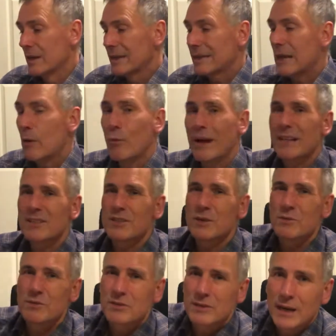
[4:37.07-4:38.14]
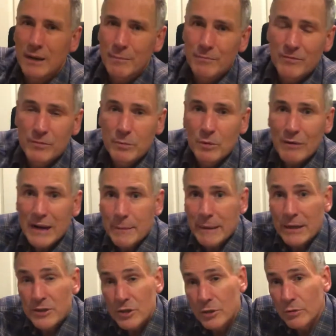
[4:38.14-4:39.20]
Now wetsuits come from around
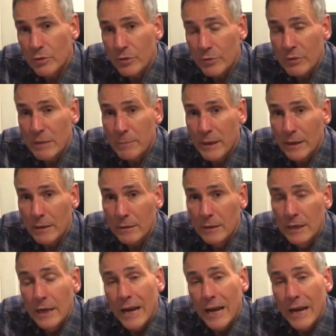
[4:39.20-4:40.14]
about 2 or 3 mil,